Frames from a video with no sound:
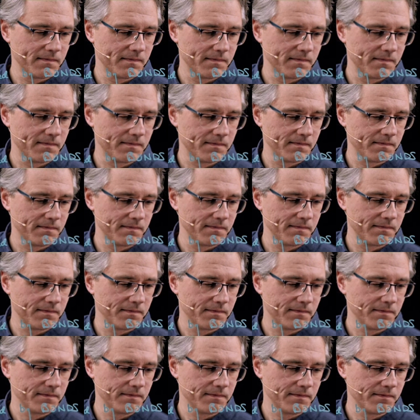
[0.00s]

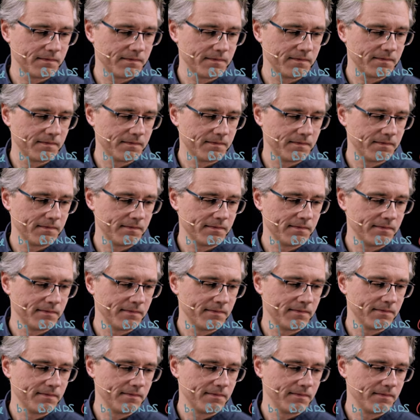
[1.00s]

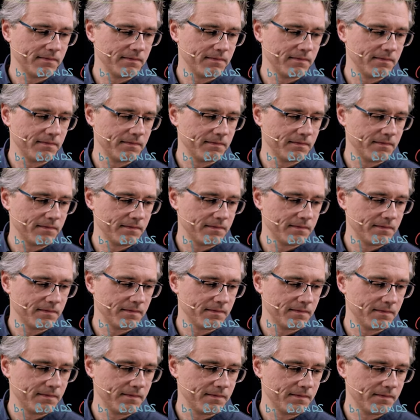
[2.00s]

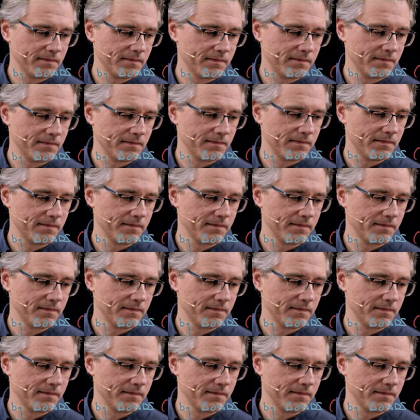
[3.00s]
(silence)